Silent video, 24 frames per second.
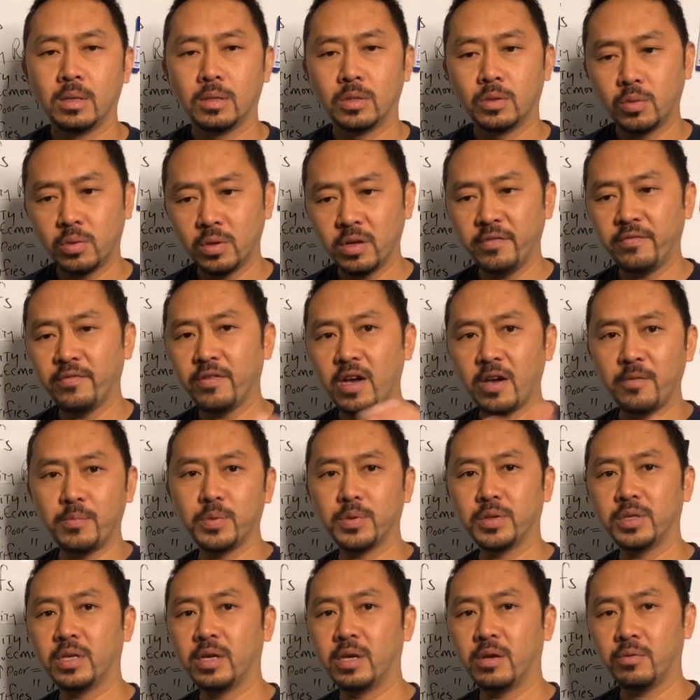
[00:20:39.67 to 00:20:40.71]

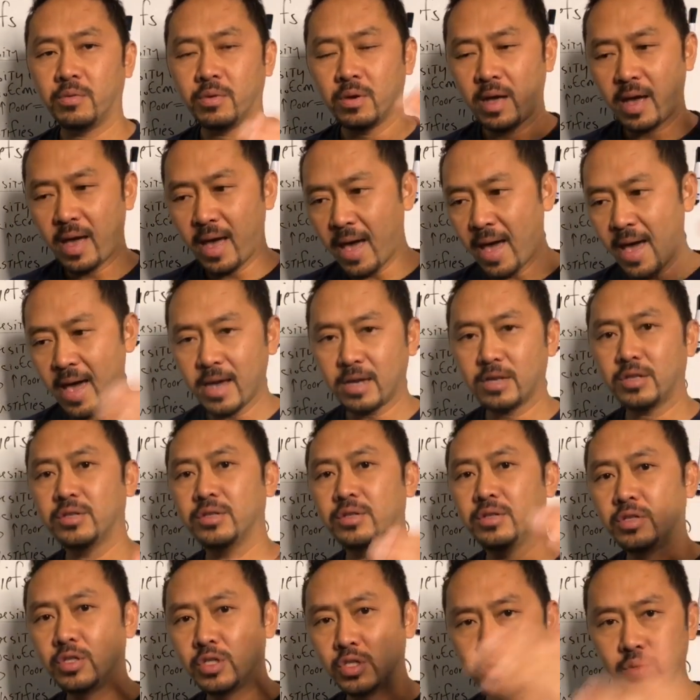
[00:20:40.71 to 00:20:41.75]
25% will
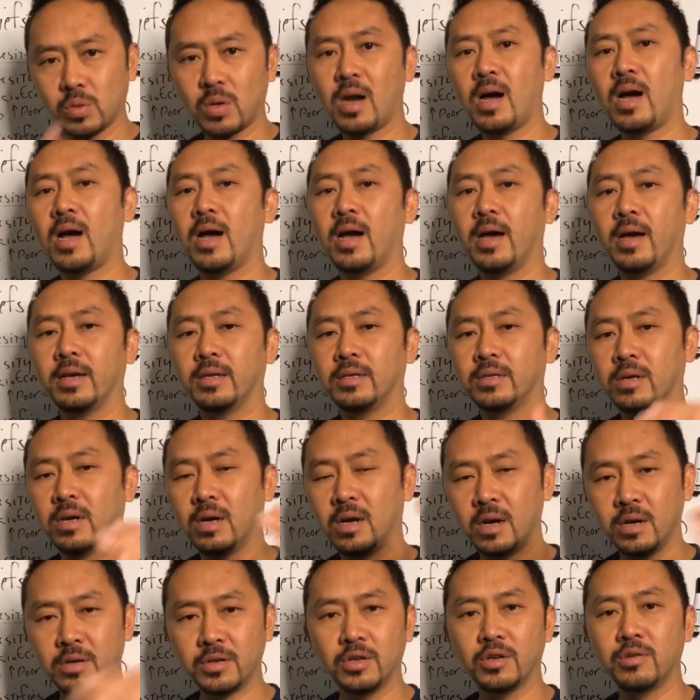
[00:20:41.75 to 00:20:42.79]
actually try to
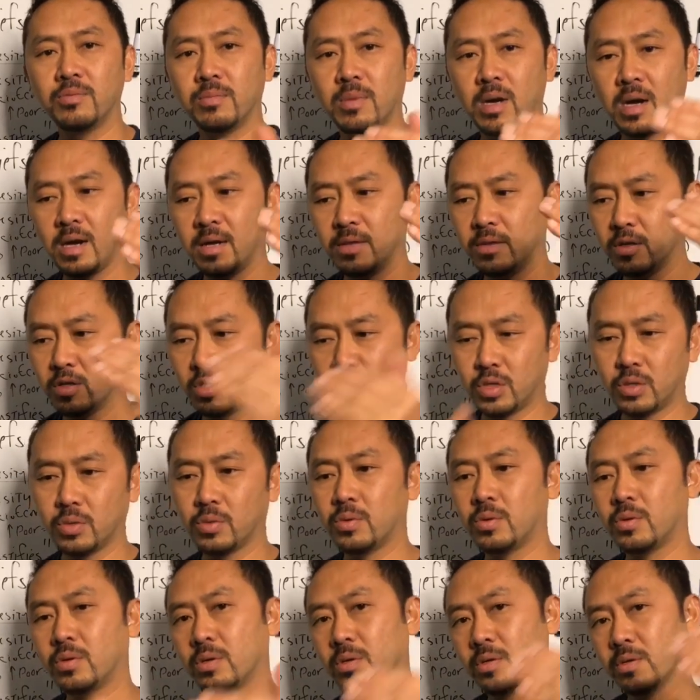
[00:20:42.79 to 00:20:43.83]
undermine the
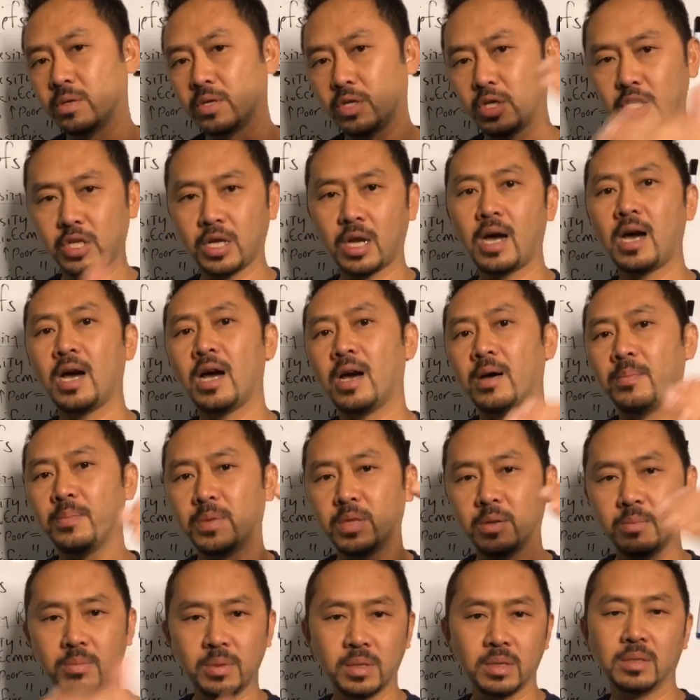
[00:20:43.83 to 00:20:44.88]
store, the shop,
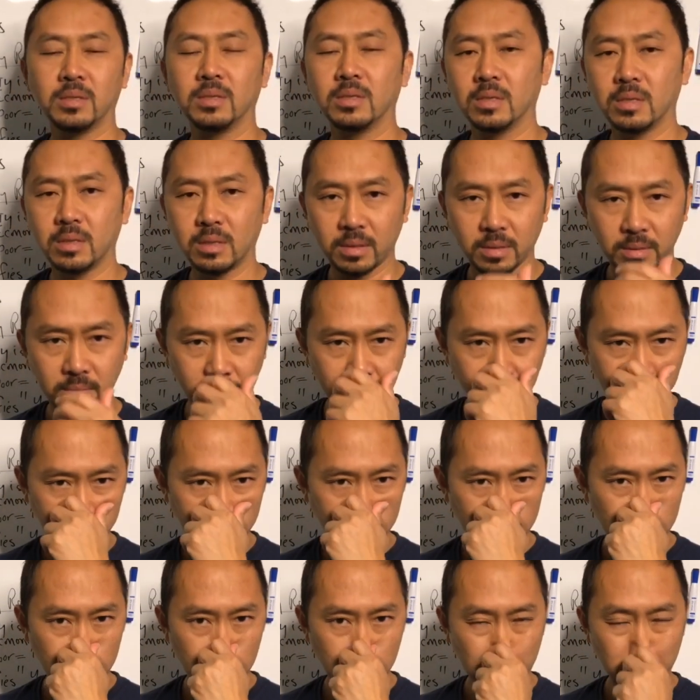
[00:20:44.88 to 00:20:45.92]
the business.
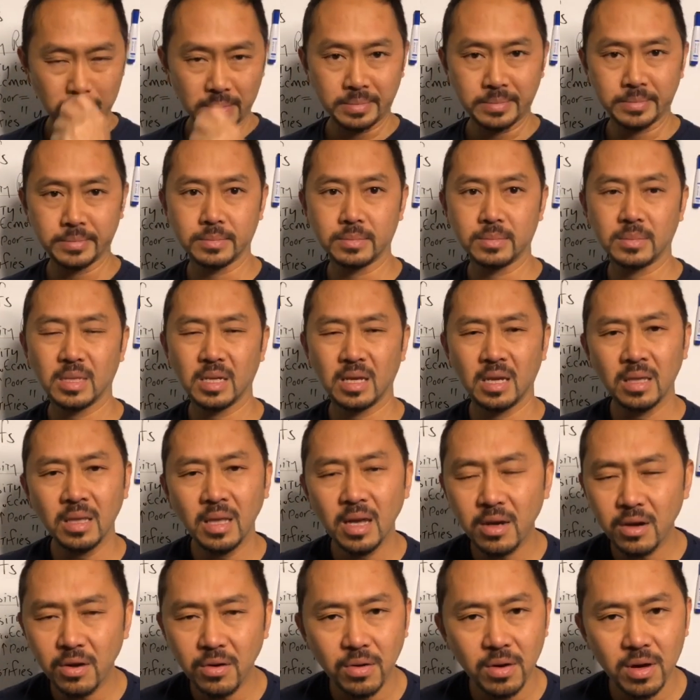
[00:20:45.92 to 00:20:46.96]
Isn't
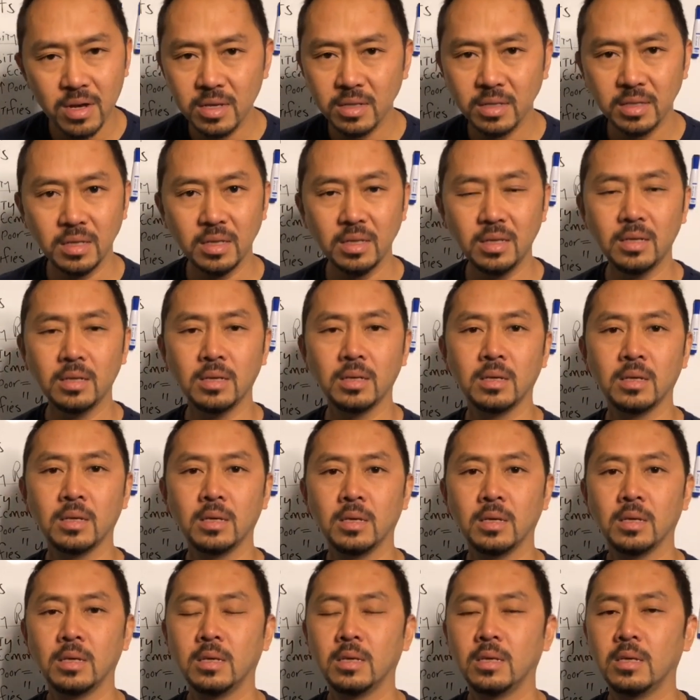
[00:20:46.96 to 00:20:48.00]
that crazy?
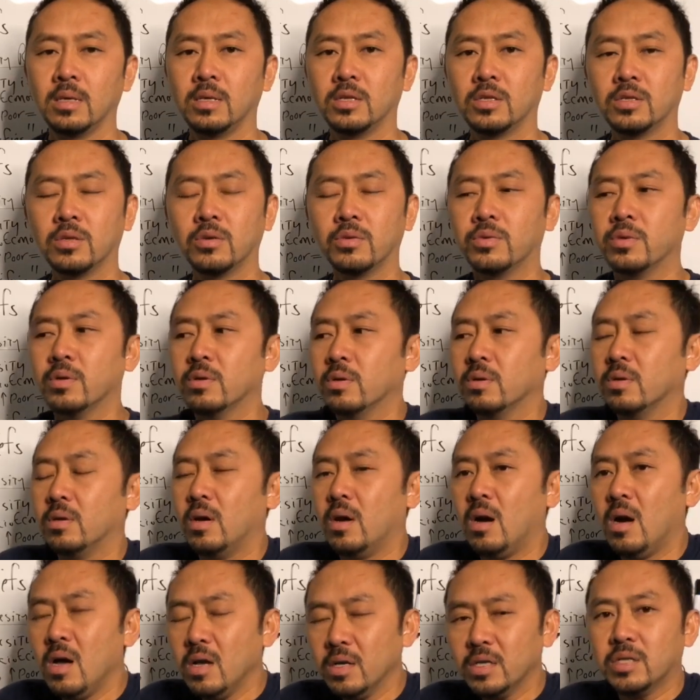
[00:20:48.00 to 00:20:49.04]
So they're
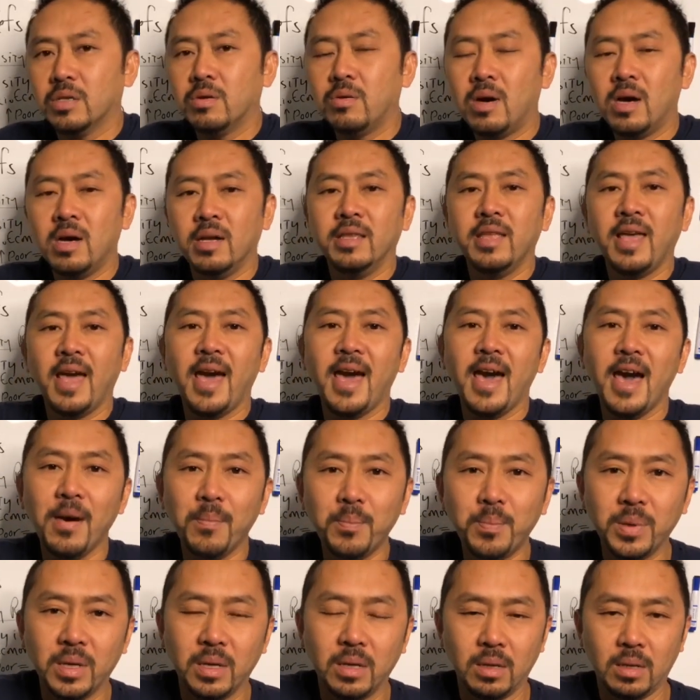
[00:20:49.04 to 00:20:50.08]
also
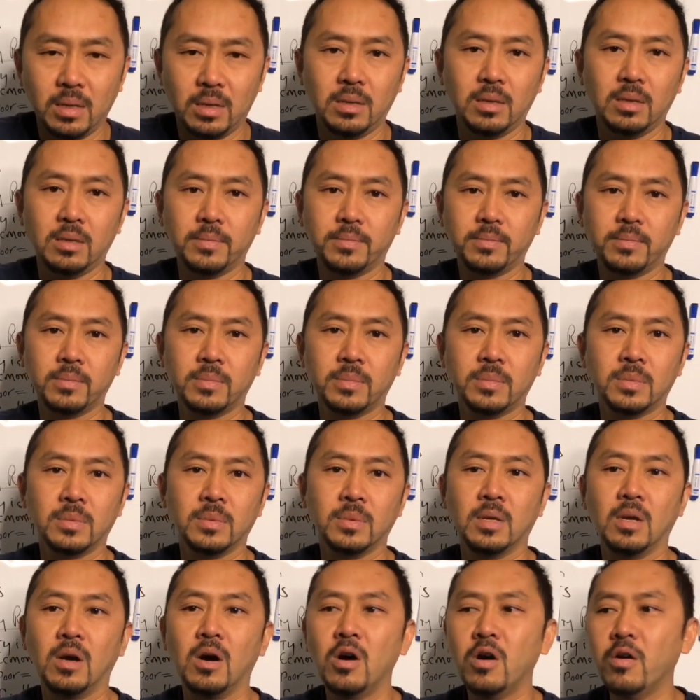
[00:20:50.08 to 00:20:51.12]
unhappy.
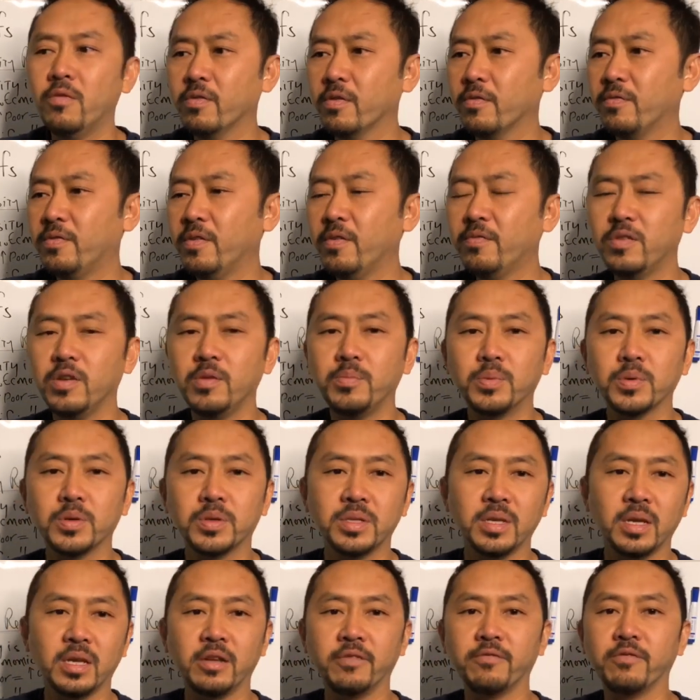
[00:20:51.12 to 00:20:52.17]
Over
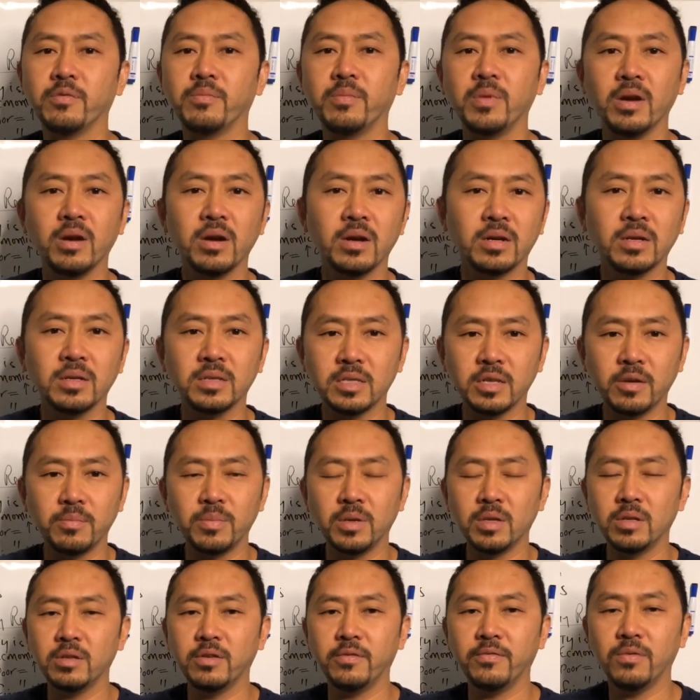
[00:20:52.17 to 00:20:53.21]
50% of Americans have
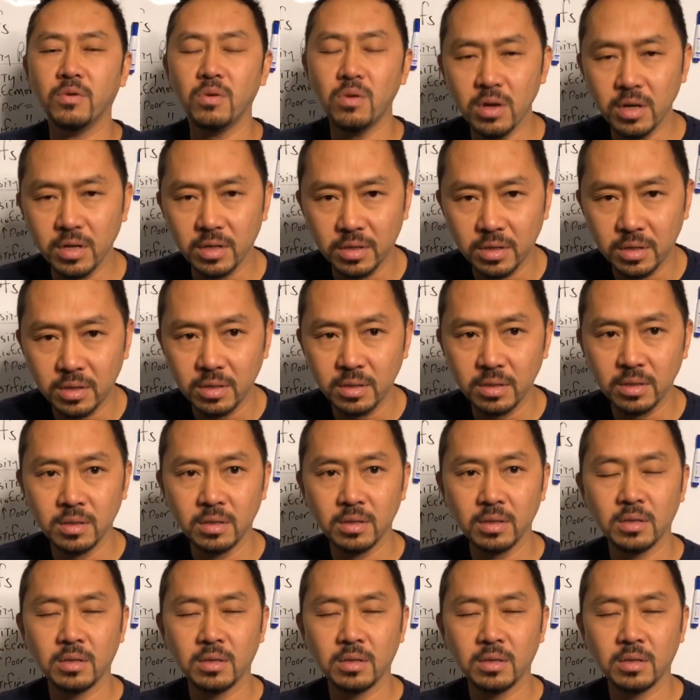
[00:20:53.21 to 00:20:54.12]
been divorced.